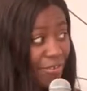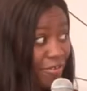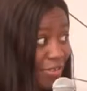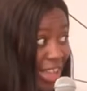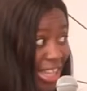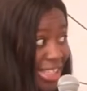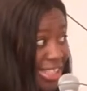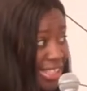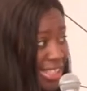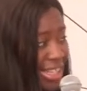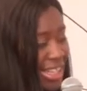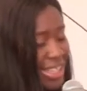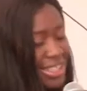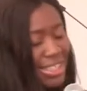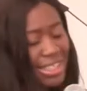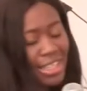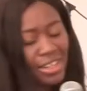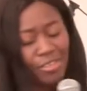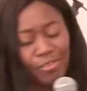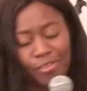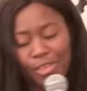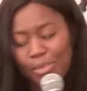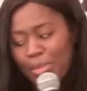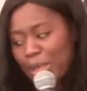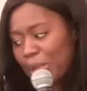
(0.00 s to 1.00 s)

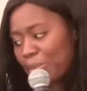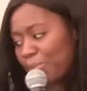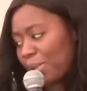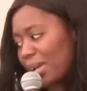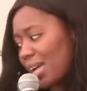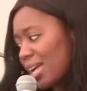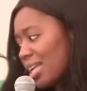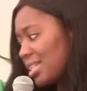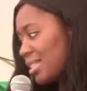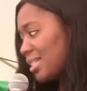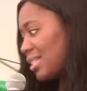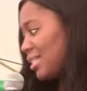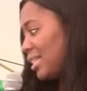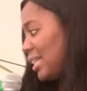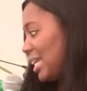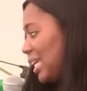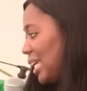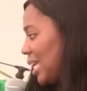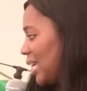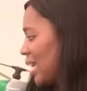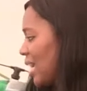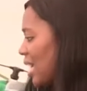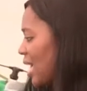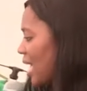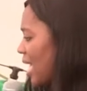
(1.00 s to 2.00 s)
fascinating for me
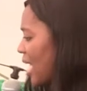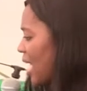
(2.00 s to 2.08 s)
personally